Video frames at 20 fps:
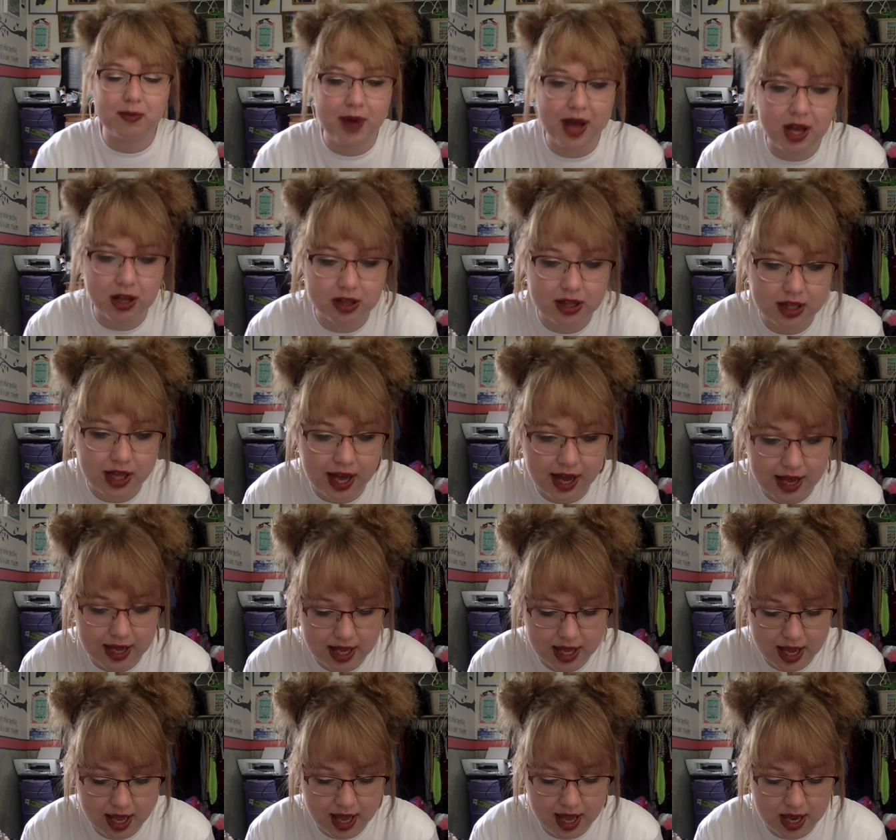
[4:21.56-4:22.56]
about that
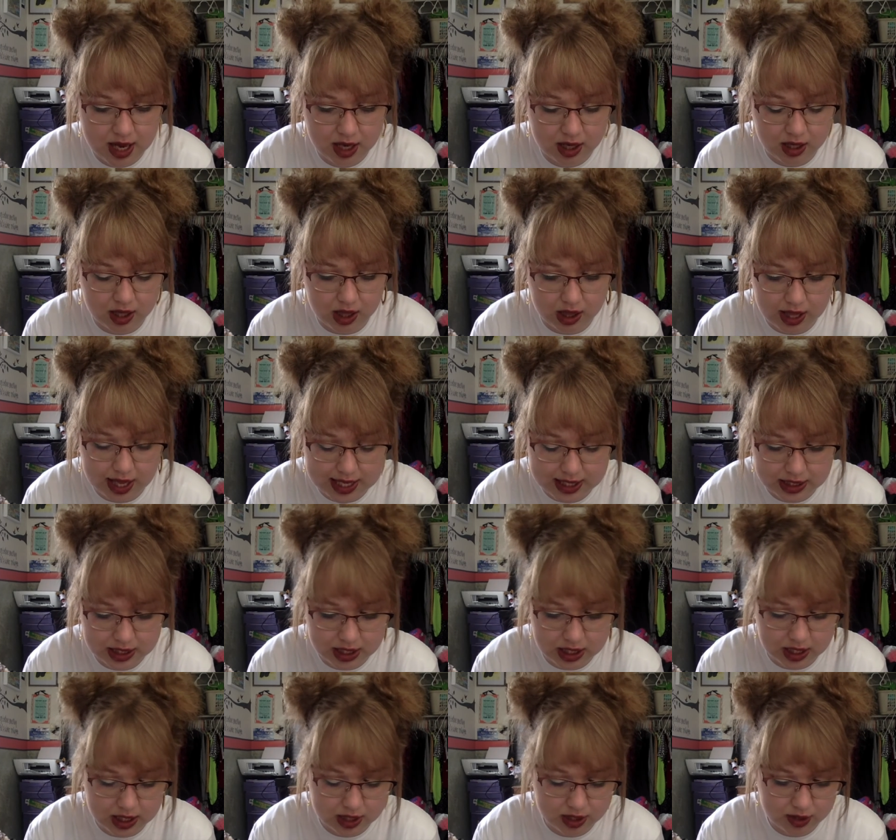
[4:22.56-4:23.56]
in the lesson
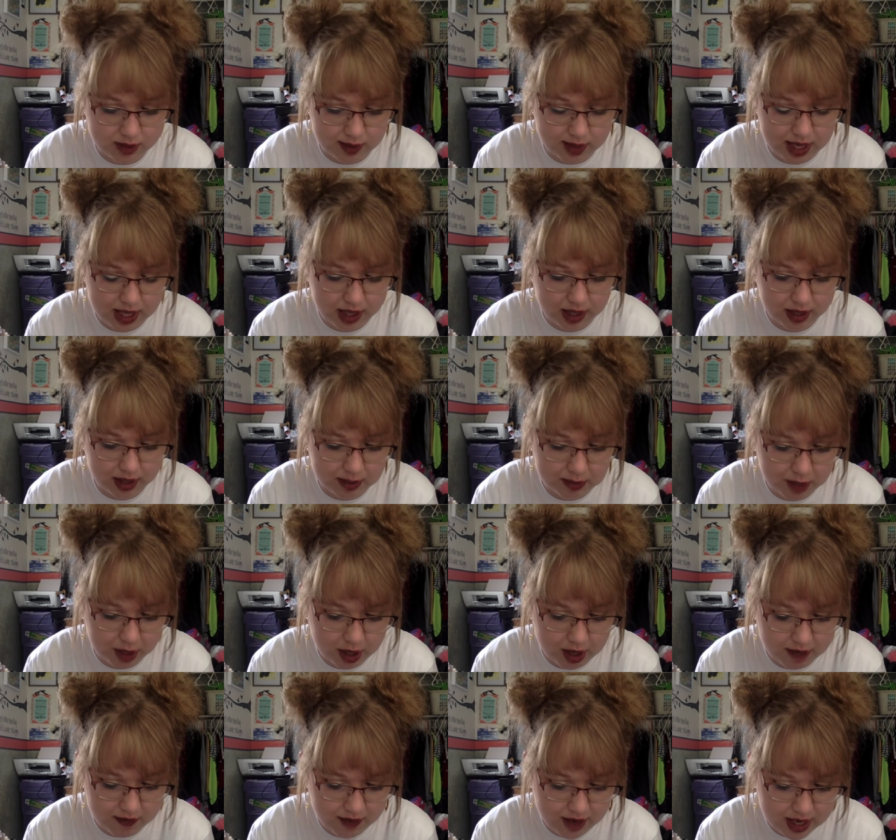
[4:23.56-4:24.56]
this week. Let me
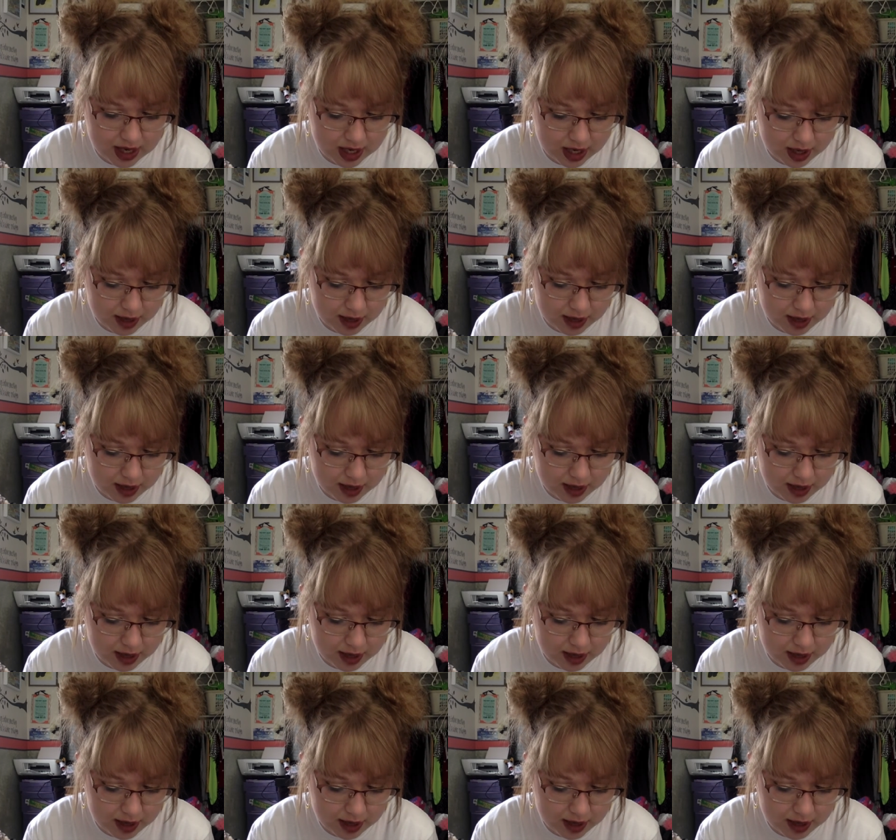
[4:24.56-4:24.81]
hurry and find